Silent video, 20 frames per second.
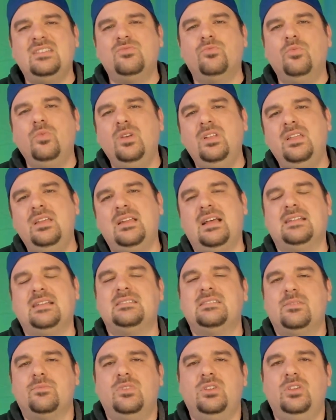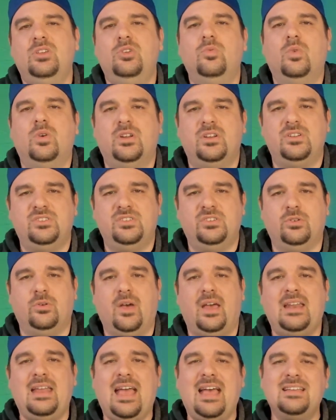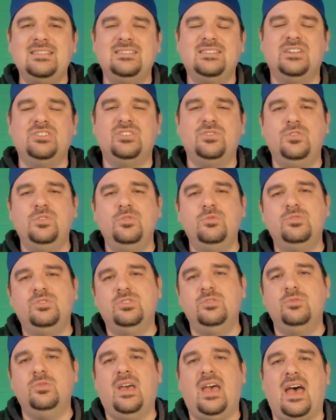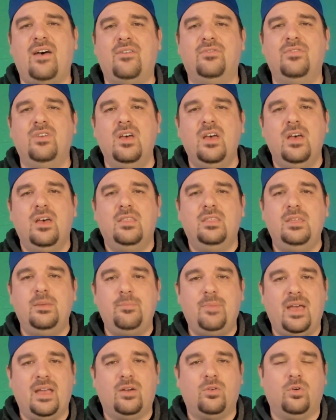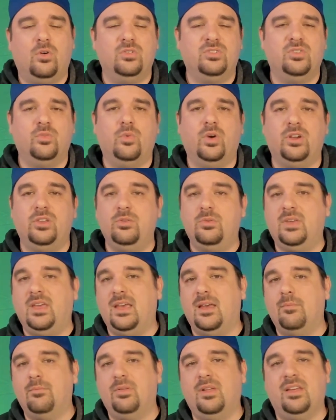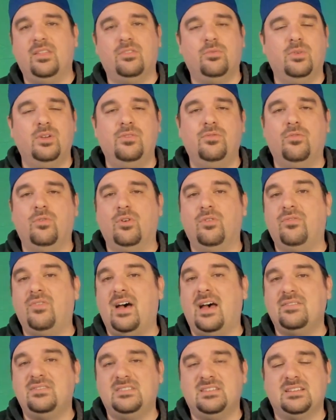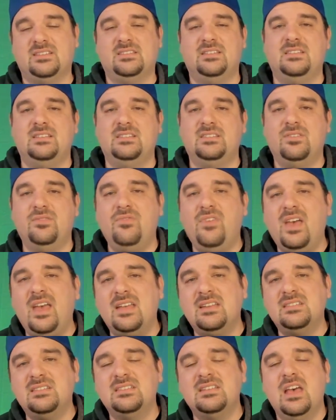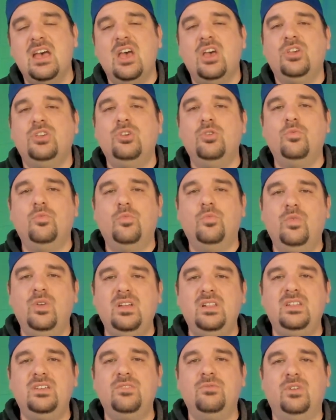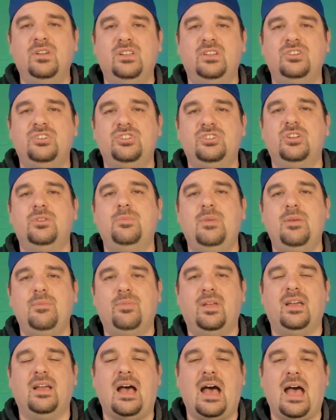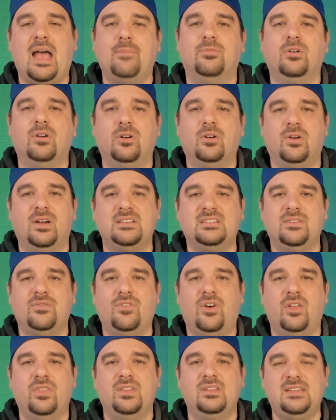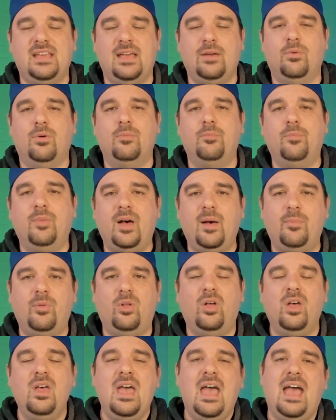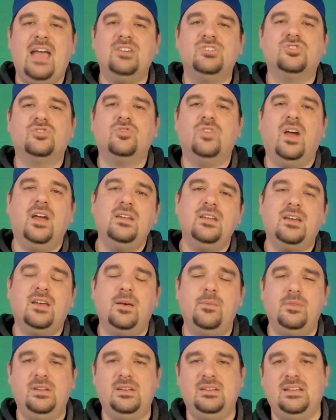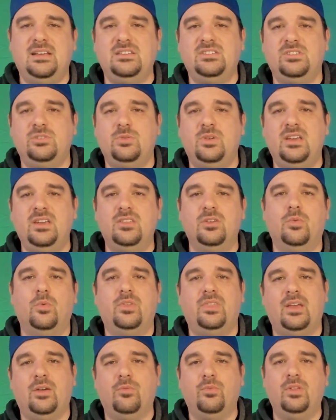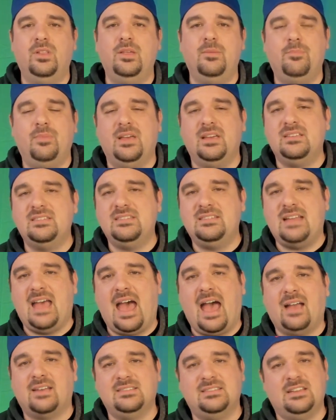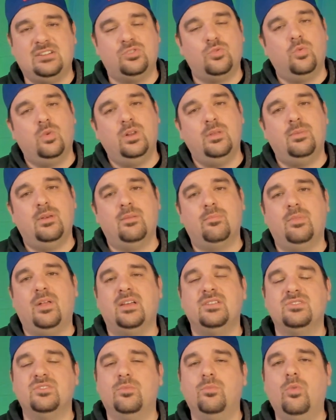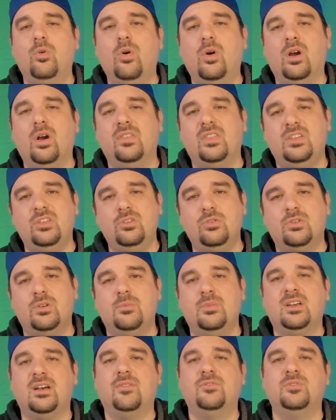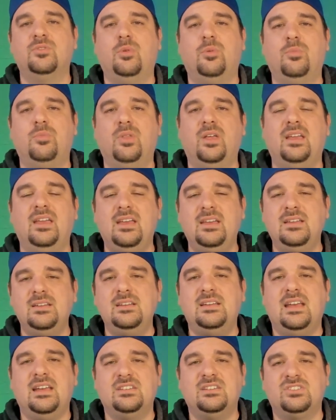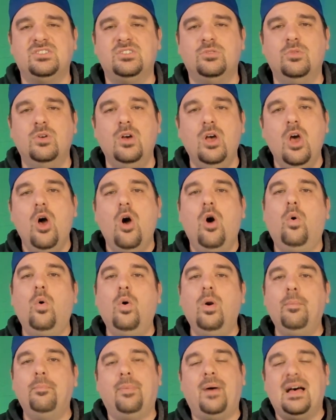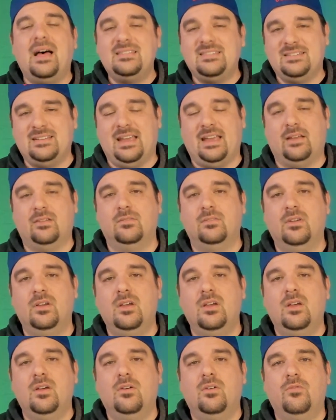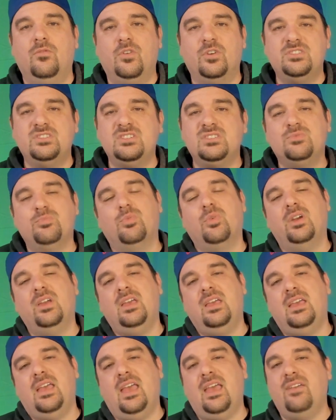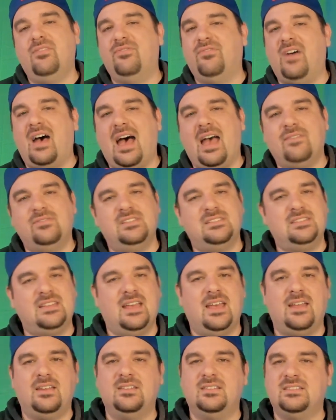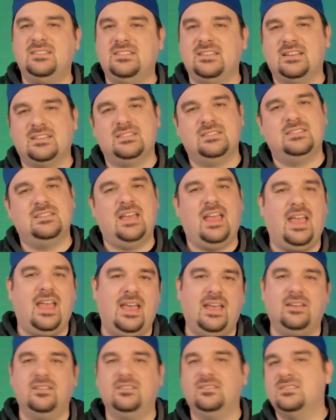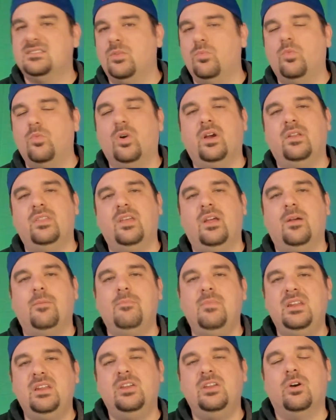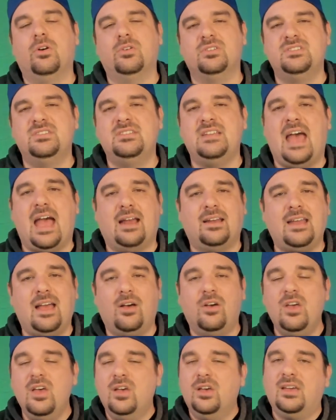it's really not something you want to do. And as such, if you do have the bankroll to where you can play 3, 4, 5, 6 of these events, you really, really should be playing hyper aggressive on the day one bubble and trying to come into day two either with a really big stack, say 20 big blinds or more, that you can be comfortable playing into day two, or busting. Versus bringing a 5 to 10 to 6 to 8, somewhere in there, mediocre stack. Now,